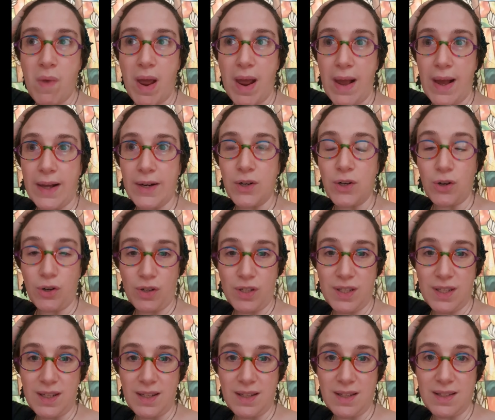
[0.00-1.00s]
and
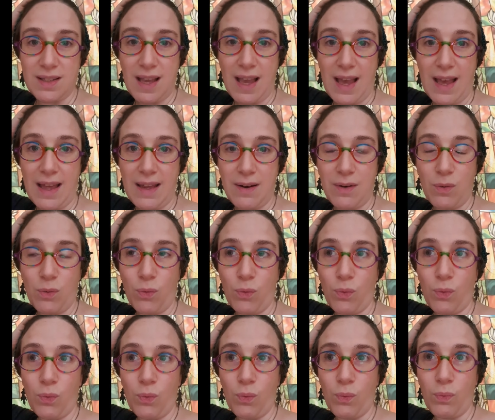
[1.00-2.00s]
nurses and
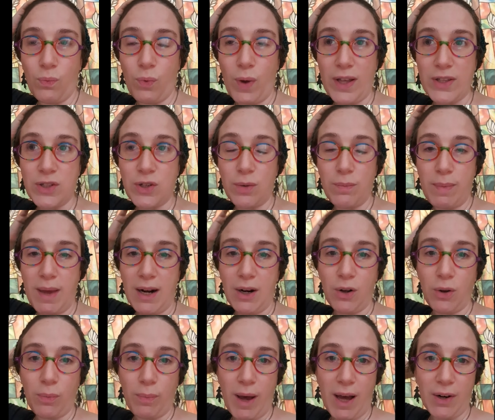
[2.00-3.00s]
Western medical
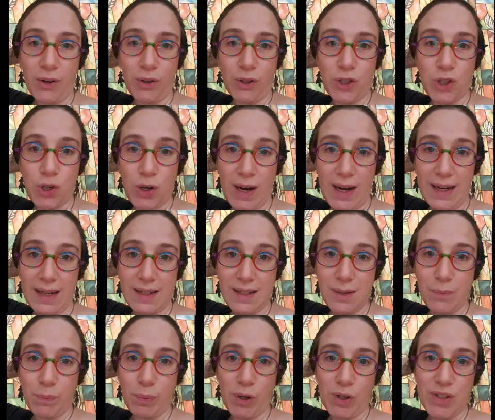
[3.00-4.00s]
model trained
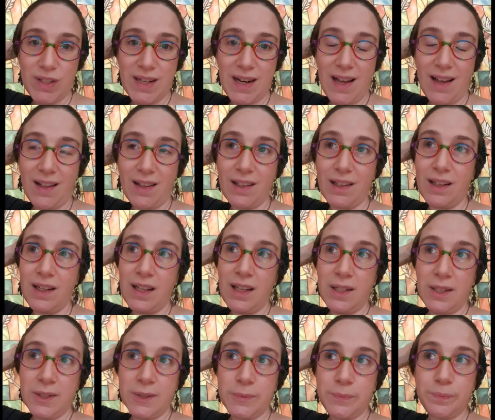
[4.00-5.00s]
personnel
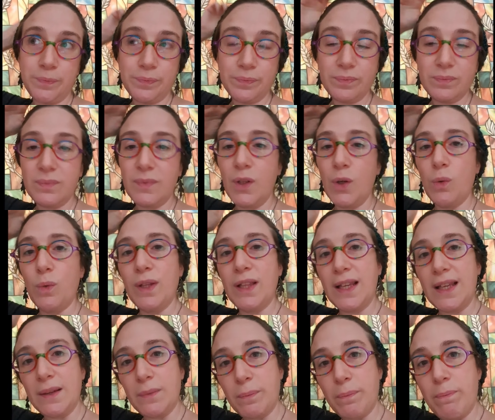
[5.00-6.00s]

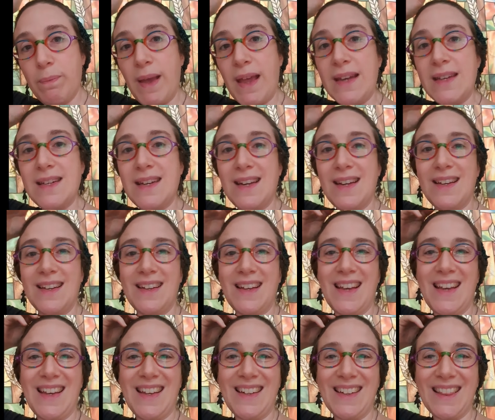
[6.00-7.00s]
really bending
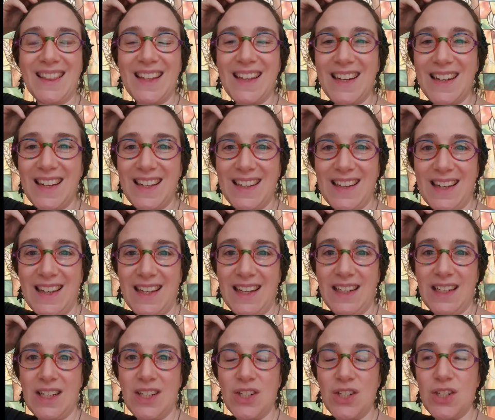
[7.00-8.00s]
in, leaning
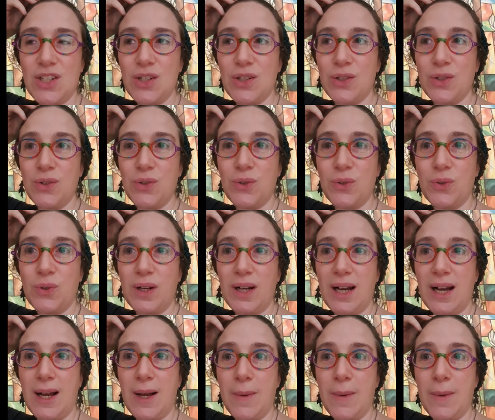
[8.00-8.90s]
into